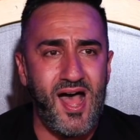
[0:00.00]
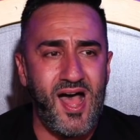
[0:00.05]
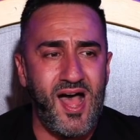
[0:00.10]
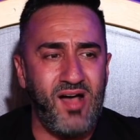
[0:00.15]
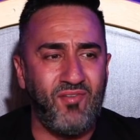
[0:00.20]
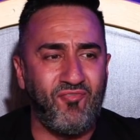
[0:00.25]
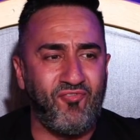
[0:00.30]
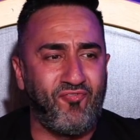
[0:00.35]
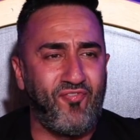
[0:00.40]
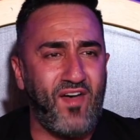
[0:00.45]

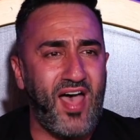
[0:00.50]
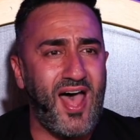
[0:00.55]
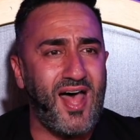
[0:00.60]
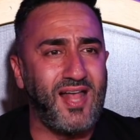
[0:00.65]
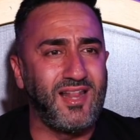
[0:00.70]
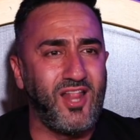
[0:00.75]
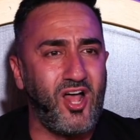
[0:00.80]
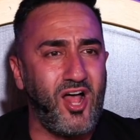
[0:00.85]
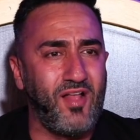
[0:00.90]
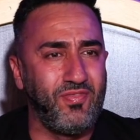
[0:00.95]

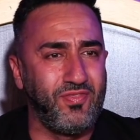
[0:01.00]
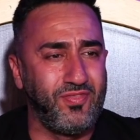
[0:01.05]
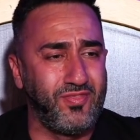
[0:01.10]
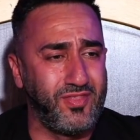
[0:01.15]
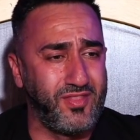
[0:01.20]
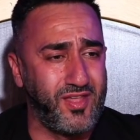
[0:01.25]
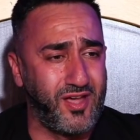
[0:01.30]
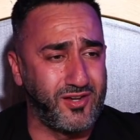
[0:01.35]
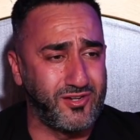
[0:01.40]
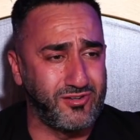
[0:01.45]
fell
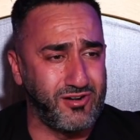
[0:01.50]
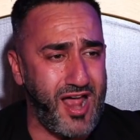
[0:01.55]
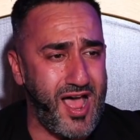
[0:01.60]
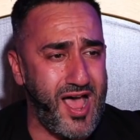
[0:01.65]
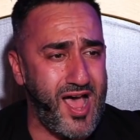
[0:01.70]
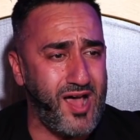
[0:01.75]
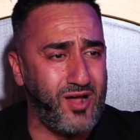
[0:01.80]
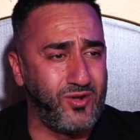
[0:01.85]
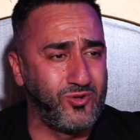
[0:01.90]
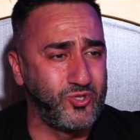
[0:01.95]
on the
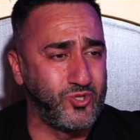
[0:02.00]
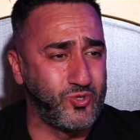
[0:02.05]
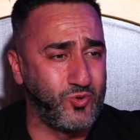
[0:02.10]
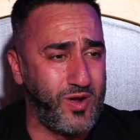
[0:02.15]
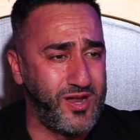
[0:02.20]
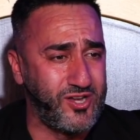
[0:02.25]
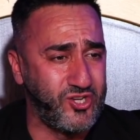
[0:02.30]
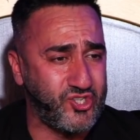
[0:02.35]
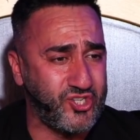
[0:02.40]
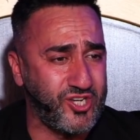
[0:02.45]
ground
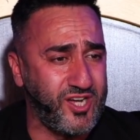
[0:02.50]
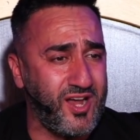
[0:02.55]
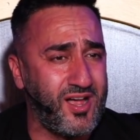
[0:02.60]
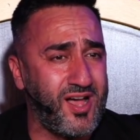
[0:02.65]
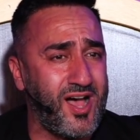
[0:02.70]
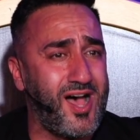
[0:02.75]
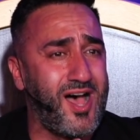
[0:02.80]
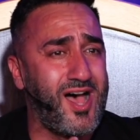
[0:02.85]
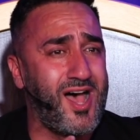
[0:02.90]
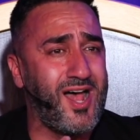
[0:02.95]
when she
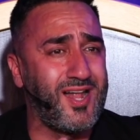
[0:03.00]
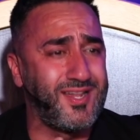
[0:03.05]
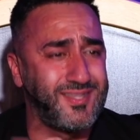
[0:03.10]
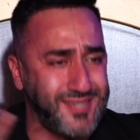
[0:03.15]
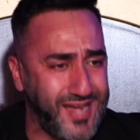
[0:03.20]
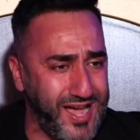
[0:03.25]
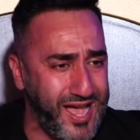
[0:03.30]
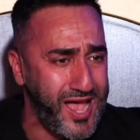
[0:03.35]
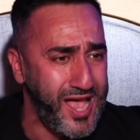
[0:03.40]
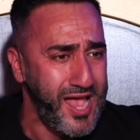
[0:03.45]
heard
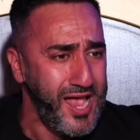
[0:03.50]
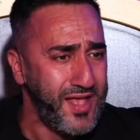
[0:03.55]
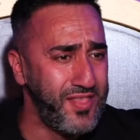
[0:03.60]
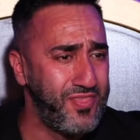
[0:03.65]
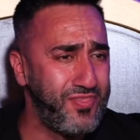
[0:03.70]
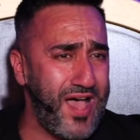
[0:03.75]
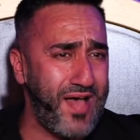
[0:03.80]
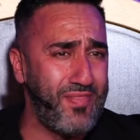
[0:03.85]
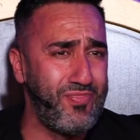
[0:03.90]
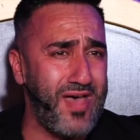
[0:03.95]

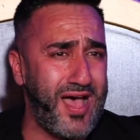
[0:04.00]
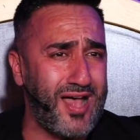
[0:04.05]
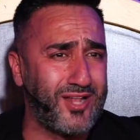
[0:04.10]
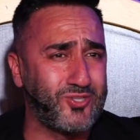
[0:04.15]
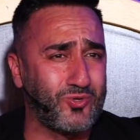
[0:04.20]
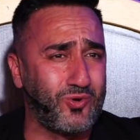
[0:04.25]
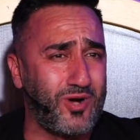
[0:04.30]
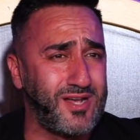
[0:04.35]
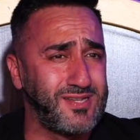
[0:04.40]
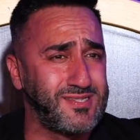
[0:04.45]

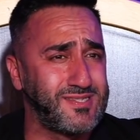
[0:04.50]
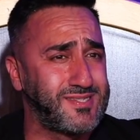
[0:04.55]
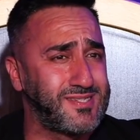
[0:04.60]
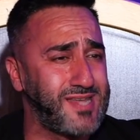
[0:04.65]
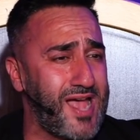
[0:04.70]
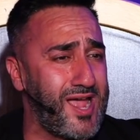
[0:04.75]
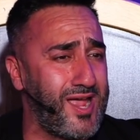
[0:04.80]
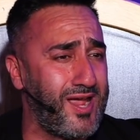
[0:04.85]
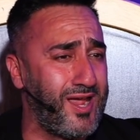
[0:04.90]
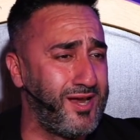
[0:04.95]
that was
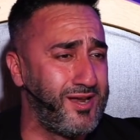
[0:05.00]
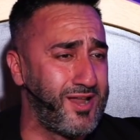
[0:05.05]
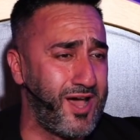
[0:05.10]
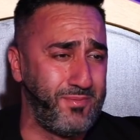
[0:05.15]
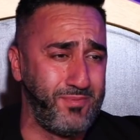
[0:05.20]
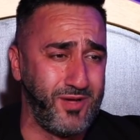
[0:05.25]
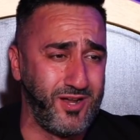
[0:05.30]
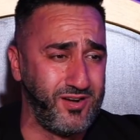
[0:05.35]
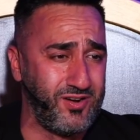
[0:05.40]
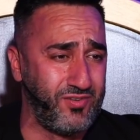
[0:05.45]

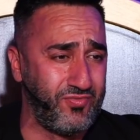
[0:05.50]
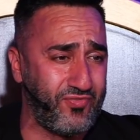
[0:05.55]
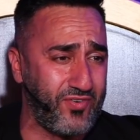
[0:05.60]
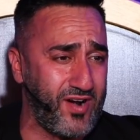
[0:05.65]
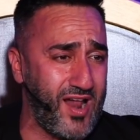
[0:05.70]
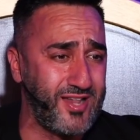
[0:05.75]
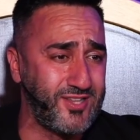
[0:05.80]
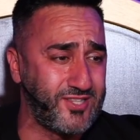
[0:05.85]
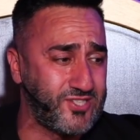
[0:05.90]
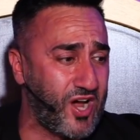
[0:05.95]
Zainab in
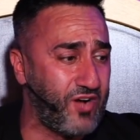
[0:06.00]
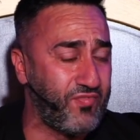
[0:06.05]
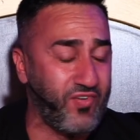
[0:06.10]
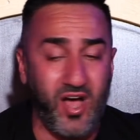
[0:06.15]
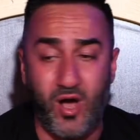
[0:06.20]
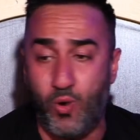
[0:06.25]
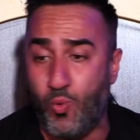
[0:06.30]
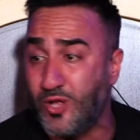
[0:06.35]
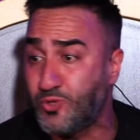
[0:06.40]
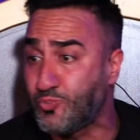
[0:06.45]
front of
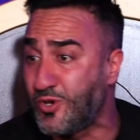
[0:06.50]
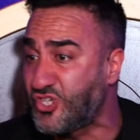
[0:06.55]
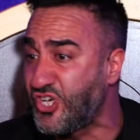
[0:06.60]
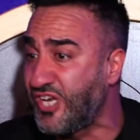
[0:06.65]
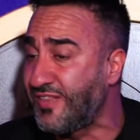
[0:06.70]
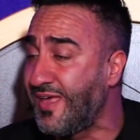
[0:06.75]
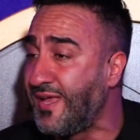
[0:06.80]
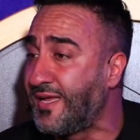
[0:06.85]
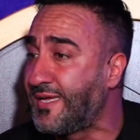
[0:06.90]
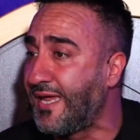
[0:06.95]
her. What was
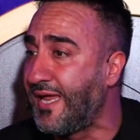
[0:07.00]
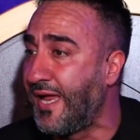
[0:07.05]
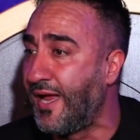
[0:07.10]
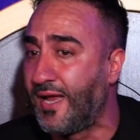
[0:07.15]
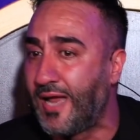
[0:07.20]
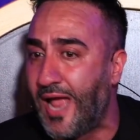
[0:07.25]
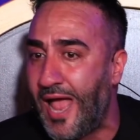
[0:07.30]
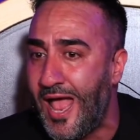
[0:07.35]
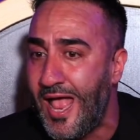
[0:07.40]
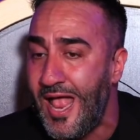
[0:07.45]
she
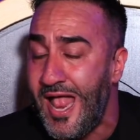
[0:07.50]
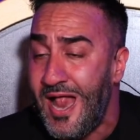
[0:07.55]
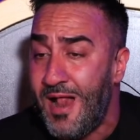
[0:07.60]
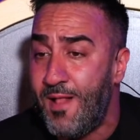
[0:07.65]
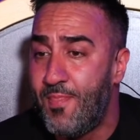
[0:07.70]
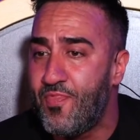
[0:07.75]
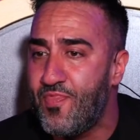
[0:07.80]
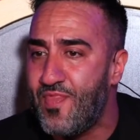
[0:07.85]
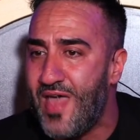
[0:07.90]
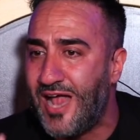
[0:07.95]
thinking?
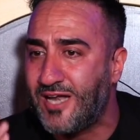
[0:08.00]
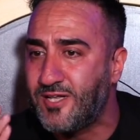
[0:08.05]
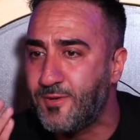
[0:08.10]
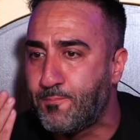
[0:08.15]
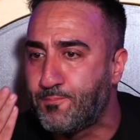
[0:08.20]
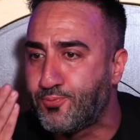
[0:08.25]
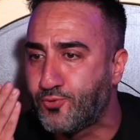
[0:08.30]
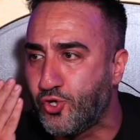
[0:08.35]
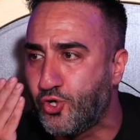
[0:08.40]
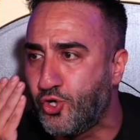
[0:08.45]
That
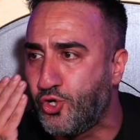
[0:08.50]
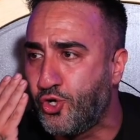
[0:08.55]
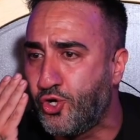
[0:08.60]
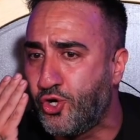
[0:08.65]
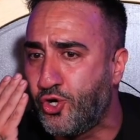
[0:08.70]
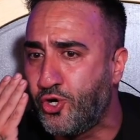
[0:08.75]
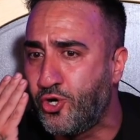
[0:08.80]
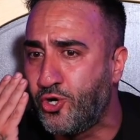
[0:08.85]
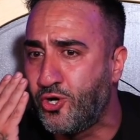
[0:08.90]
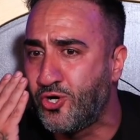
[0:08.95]

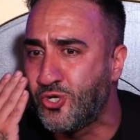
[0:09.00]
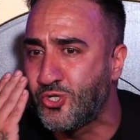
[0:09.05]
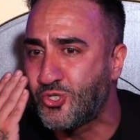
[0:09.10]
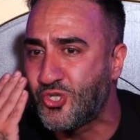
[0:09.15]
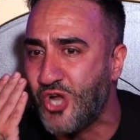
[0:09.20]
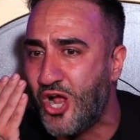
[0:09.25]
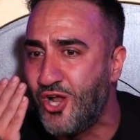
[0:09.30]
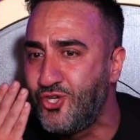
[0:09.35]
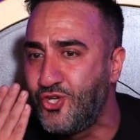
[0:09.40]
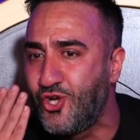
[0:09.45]

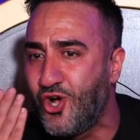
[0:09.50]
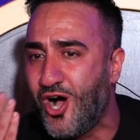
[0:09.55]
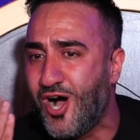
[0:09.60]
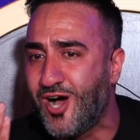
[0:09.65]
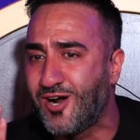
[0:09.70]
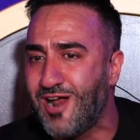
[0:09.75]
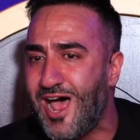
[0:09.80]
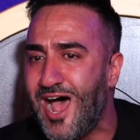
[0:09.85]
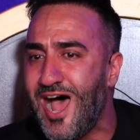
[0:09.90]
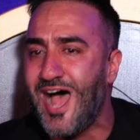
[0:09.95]
bruise on
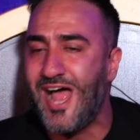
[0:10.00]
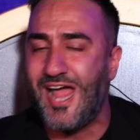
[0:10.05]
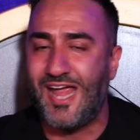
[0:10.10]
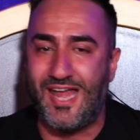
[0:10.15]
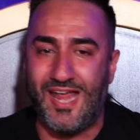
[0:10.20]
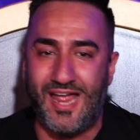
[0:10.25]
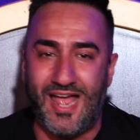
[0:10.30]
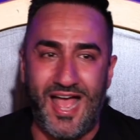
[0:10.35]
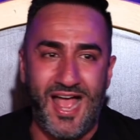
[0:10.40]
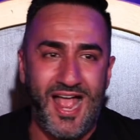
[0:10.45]
your
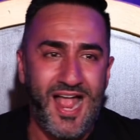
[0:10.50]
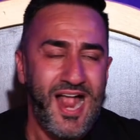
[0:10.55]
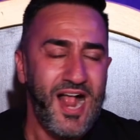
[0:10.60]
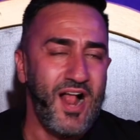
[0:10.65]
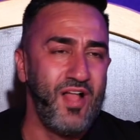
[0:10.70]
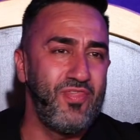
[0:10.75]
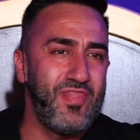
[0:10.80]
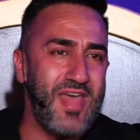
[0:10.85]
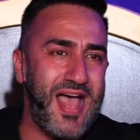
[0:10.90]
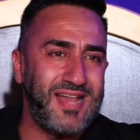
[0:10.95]
eye,
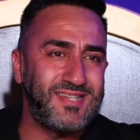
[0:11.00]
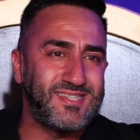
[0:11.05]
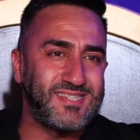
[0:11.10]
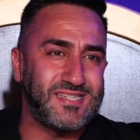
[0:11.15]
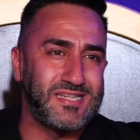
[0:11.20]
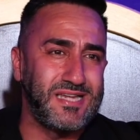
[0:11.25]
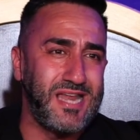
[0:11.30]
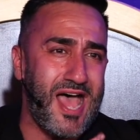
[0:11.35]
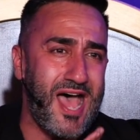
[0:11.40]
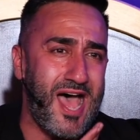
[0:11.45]
that
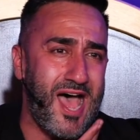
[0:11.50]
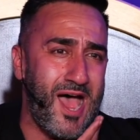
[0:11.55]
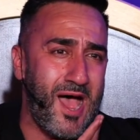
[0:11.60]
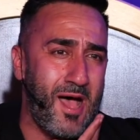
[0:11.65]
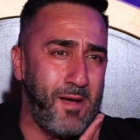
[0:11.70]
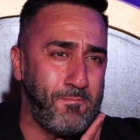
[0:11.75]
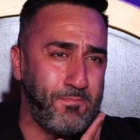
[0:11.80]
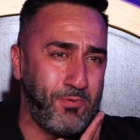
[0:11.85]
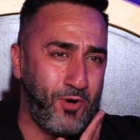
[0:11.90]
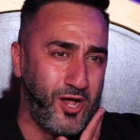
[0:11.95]

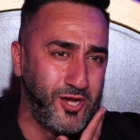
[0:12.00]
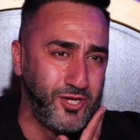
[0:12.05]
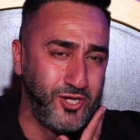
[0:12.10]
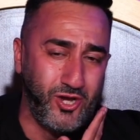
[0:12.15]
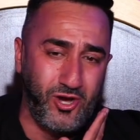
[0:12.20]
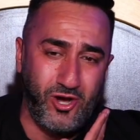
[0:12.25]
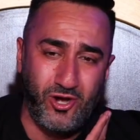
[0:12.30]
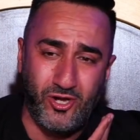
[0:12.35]
slap on your